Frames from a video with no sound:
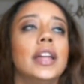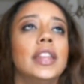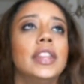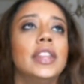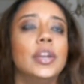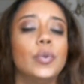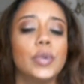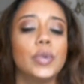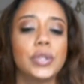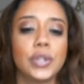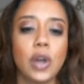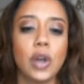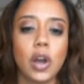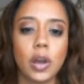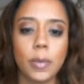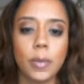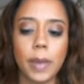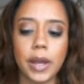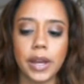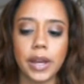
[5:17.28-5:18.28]
there was
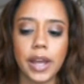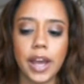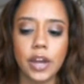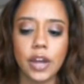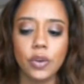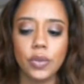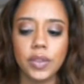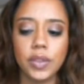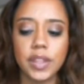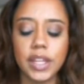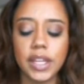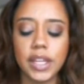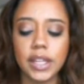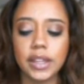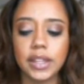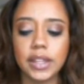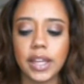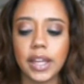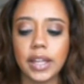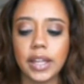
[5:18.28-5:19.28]
talk about it. I don't think
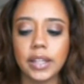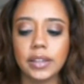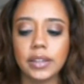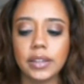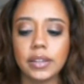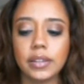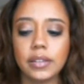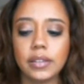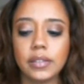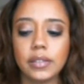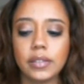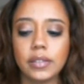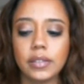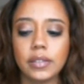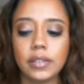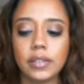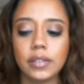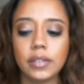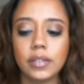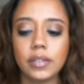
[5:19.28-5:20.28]
that
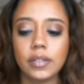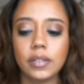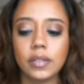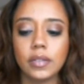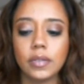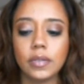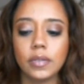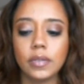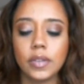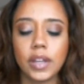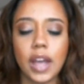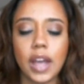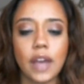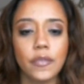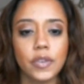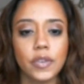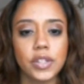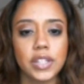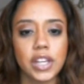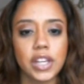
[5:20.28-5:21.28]
the
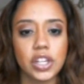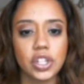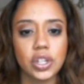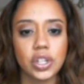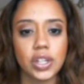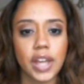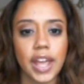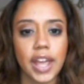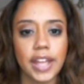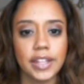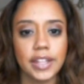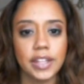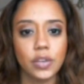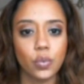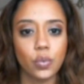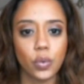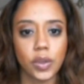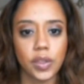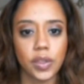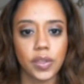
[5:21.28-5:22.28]
conversation
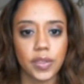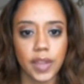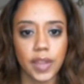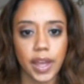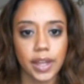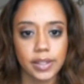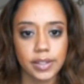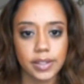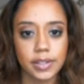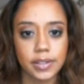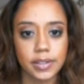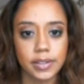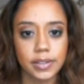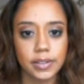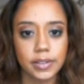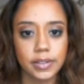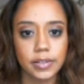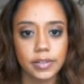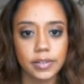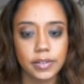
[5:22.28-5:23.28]
ended with that.
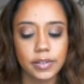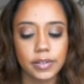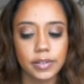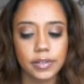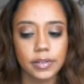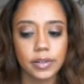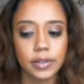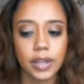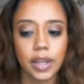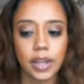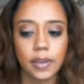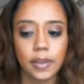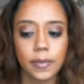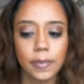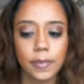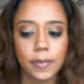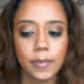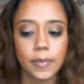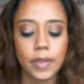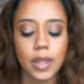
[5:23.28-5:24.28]
Okay?
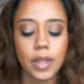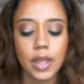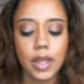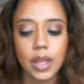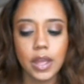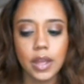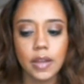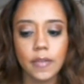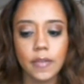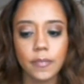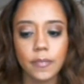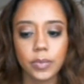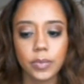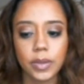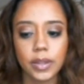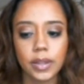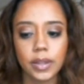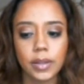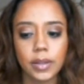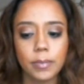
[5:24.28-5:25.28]

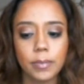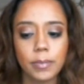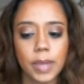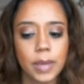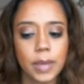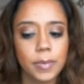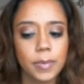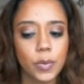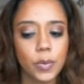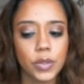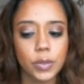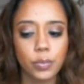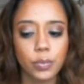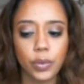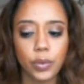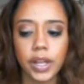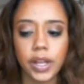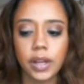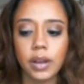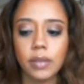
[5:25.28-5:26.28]
Maybe it was a
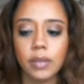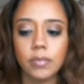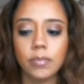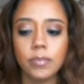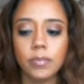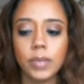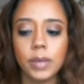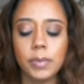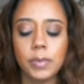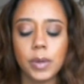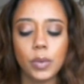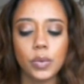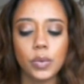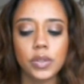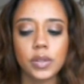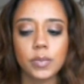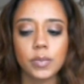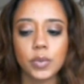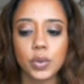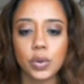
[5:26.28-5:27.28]
breakup, maybe it
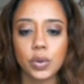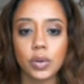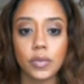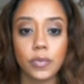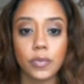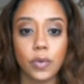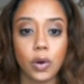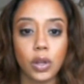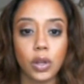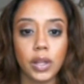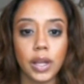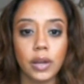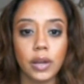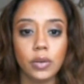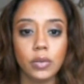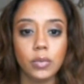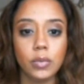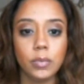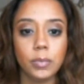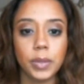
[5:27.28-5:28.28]
was some sort of
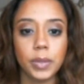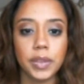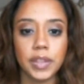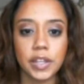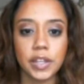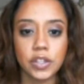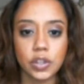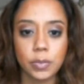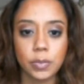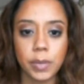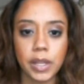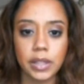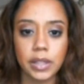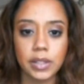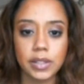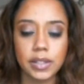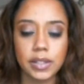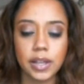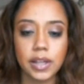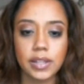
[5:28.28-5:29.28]
fallout, but things are being
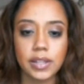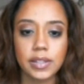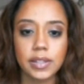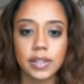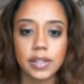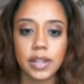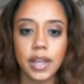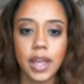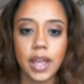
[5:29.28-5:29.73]
discussed